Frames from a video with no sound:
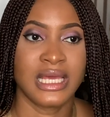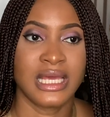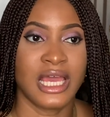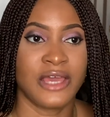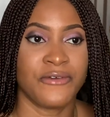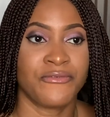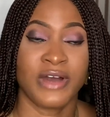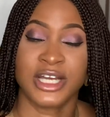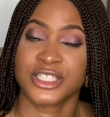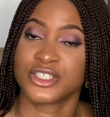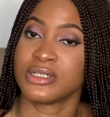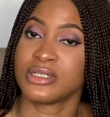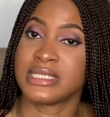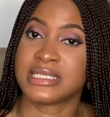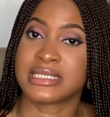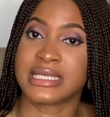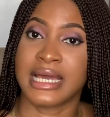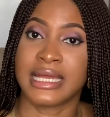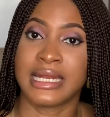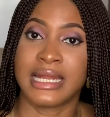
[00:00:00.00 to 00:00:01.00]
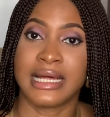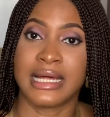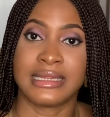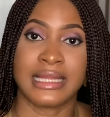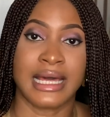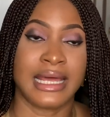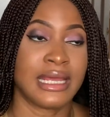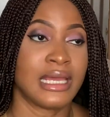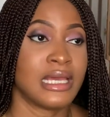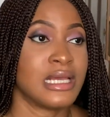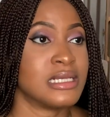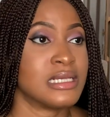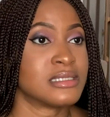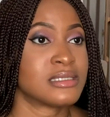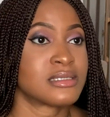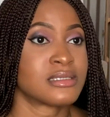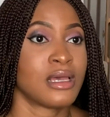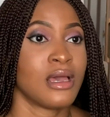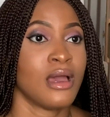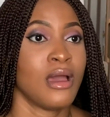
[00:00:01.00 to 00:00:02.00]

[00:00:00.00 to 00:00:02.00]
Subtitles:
a fashion designer that is